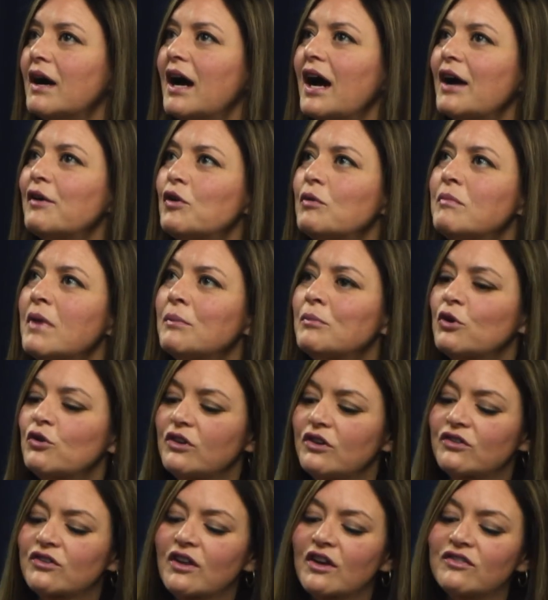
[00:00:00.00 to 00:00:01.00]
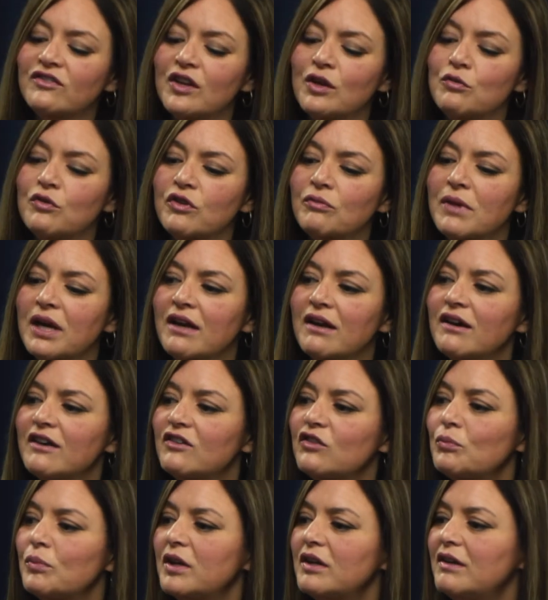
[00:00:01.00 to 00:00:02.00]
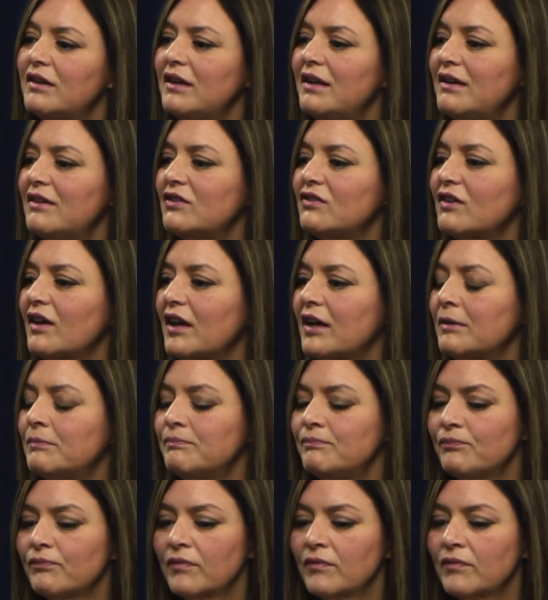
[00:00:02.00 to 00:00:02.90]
I remember discussing it with my husband, and he said,